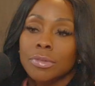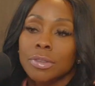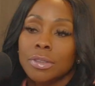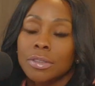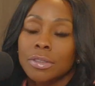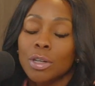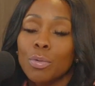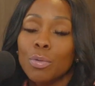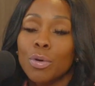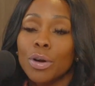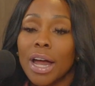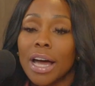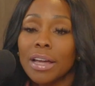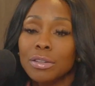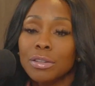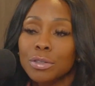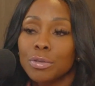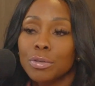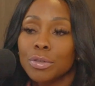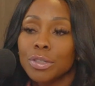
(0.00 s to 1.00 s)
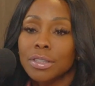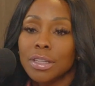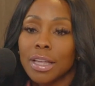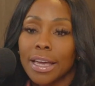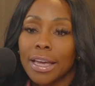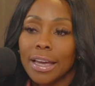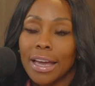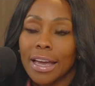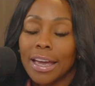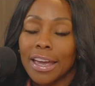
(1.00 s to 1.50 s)
So what I do is,
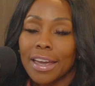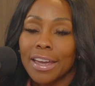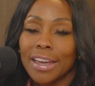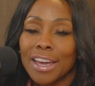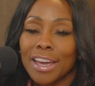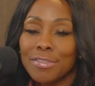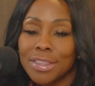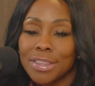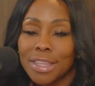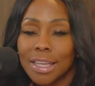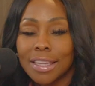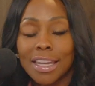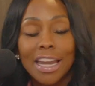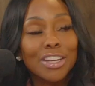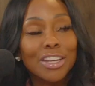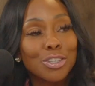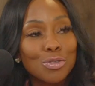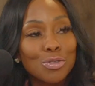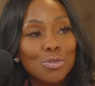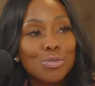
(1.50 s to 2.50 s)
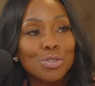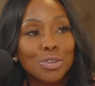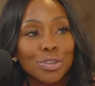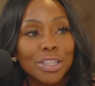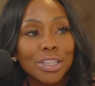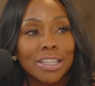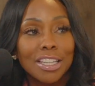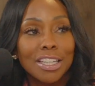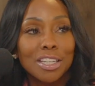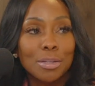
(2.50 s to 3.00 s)
everything that I use on
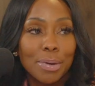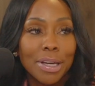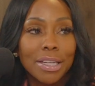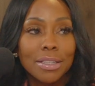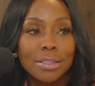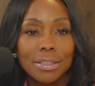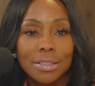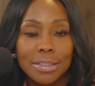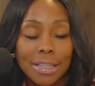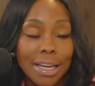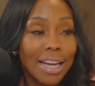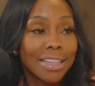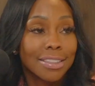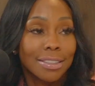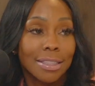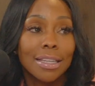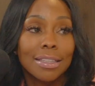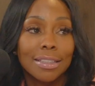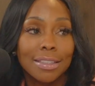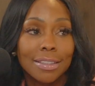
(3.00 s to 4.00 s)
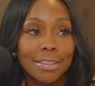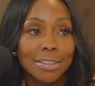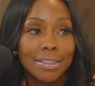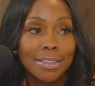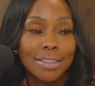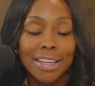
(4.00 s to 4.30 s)
a daily basis, I sell it.